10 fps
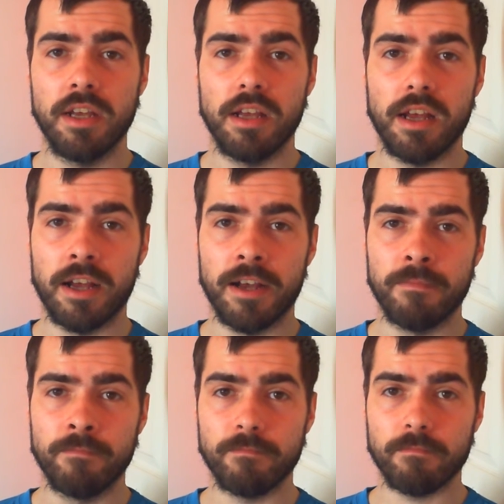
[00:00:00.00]

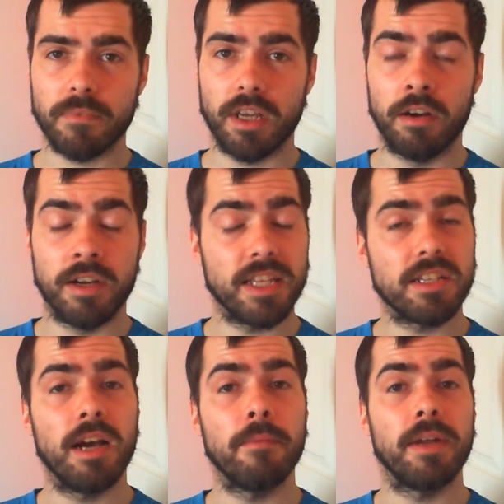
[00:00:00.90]
Only this
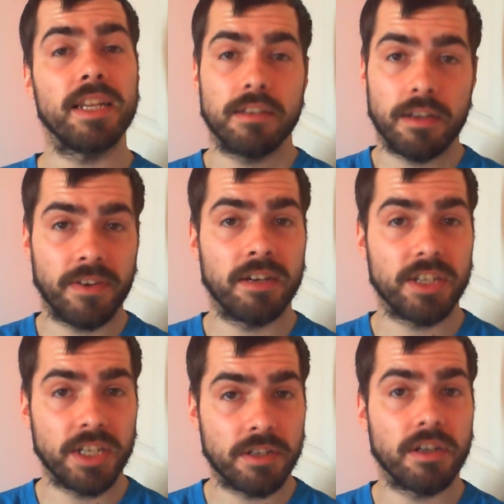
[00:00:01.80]
time, a Leicester defender actually
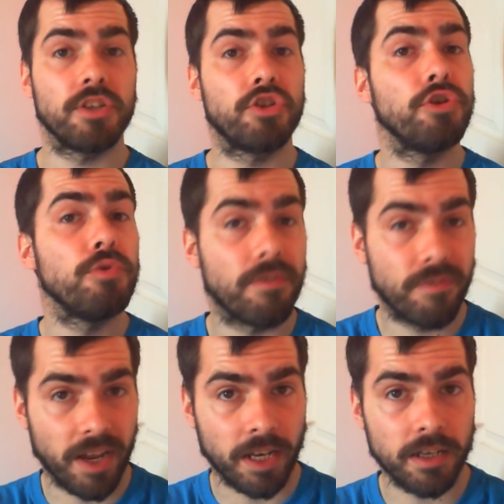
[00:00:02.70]
decides to
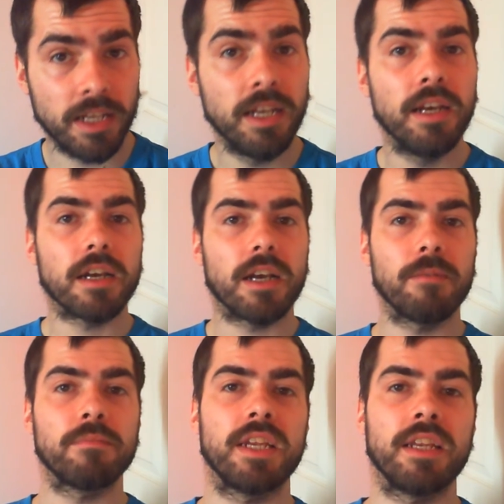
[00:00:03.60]
defend. Comes
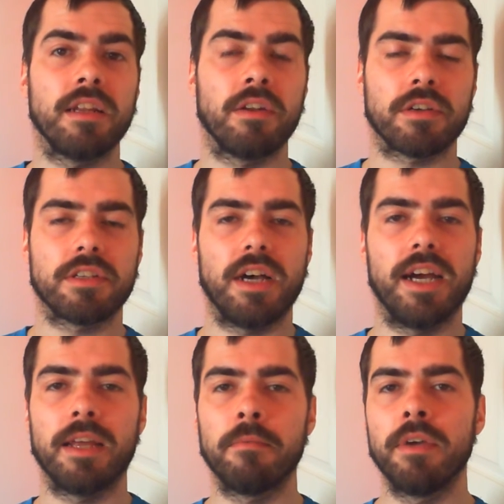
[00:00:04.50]
in alongside
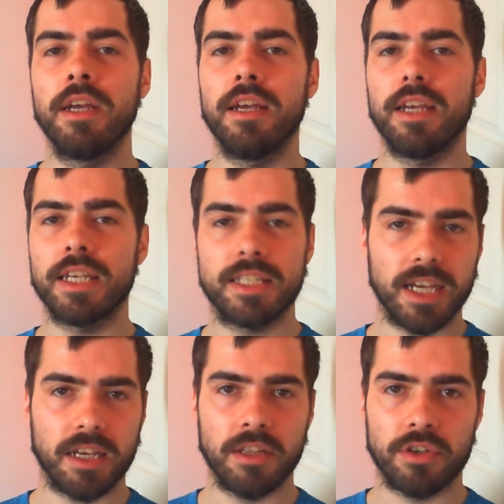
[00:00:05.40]
him. He's
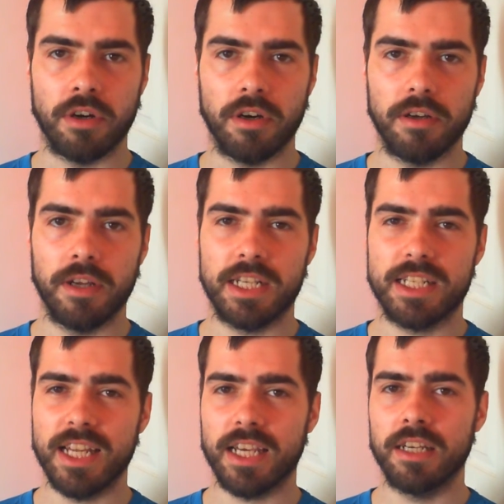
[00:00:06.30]
taken the shot. It's
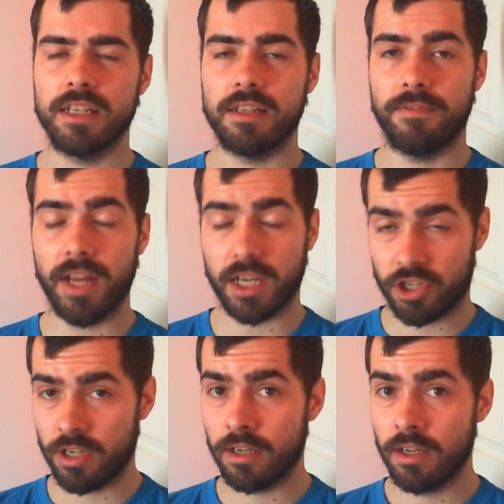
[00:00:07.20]
taken a
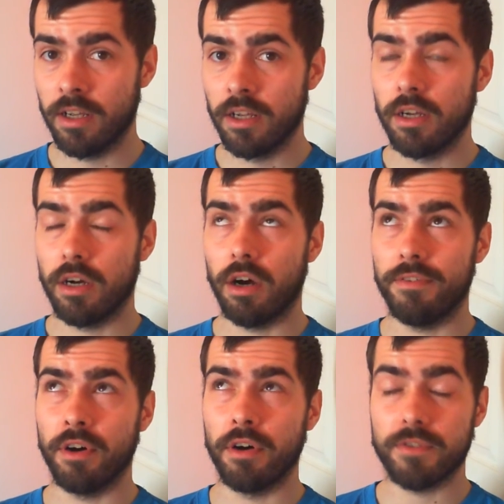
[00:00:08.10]
deflection off
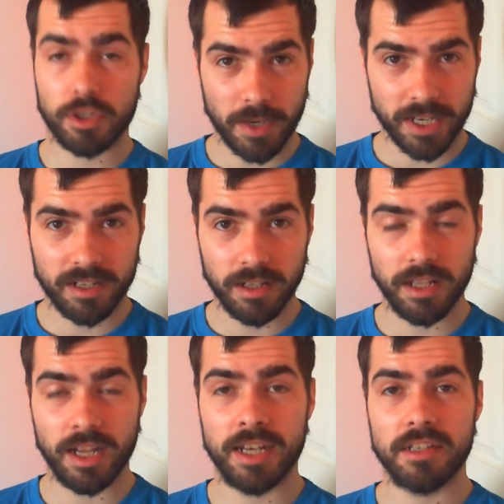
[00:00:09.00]
of Schmeichel,
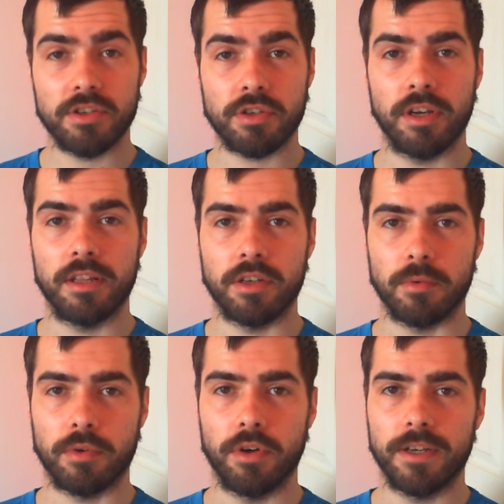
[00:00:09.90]
and it's just gone at the top
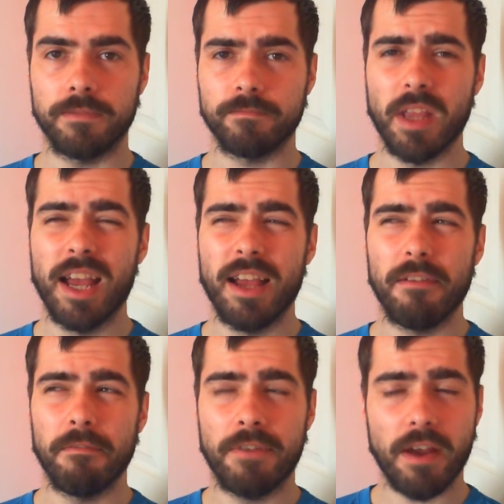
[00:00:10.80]
corner.
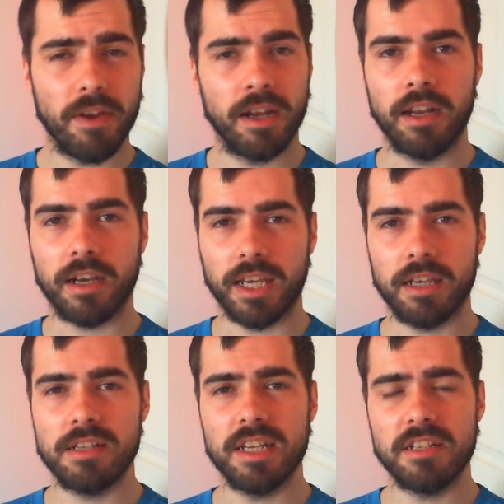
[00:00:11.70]
Very unlucky, because
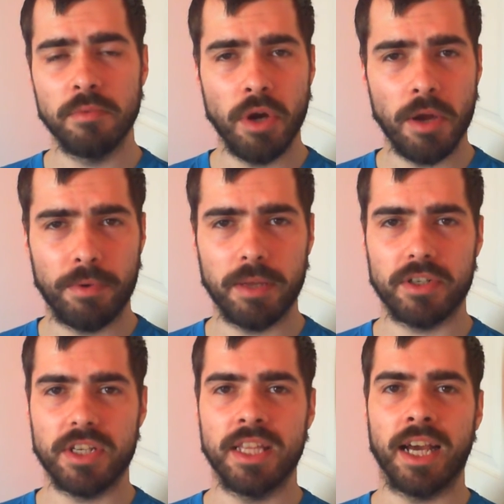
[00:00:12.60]
Leicester were pretty much
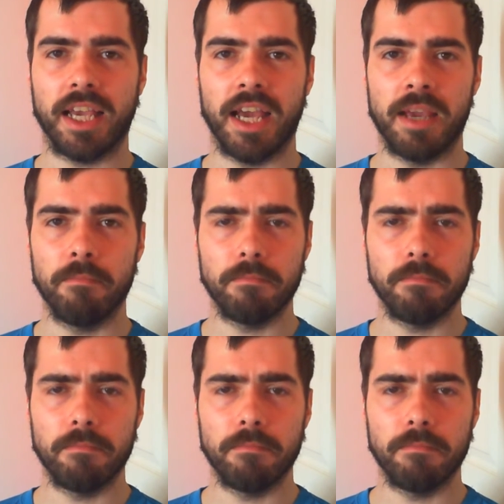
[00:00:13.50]
in that game.